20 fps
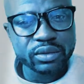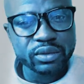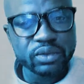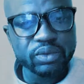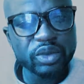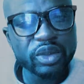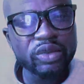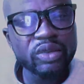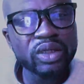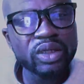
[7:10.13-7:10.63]

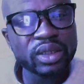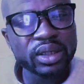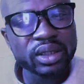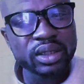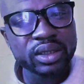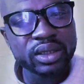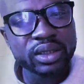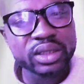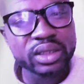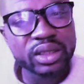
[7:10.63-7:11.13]
But you sending
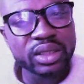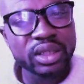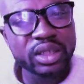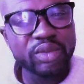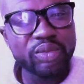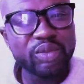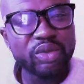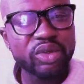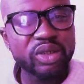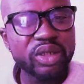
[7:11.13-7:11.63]
this nigga
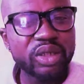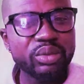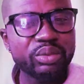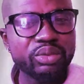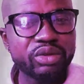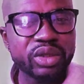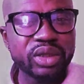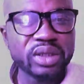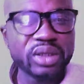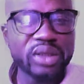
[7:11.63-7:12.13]
money in
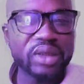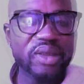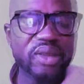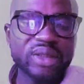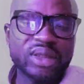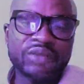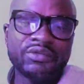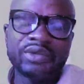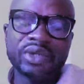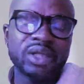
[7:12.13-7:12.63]
prison and stuff.